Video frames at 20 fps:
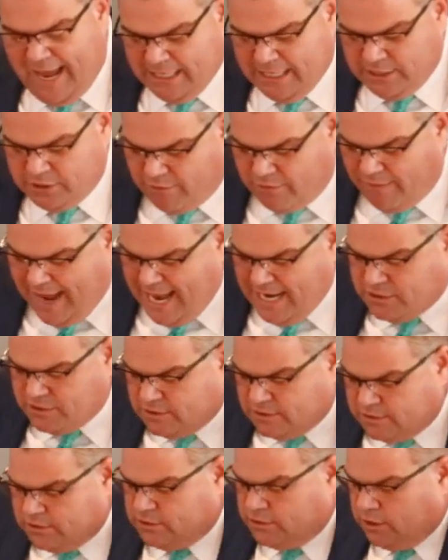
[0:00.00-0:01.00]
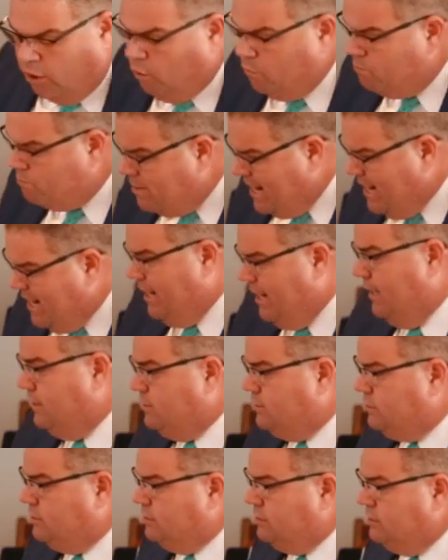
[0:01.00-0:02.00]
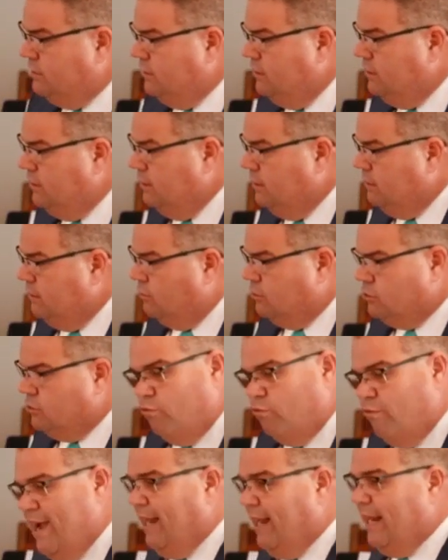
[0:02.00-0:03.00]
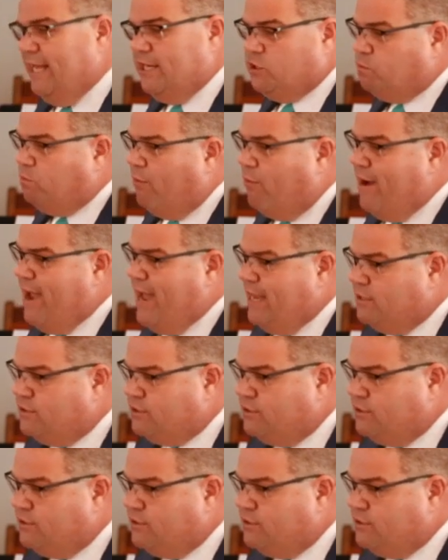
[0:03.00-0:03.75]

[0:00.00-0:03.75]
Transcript: Christ's obedience was well expressed.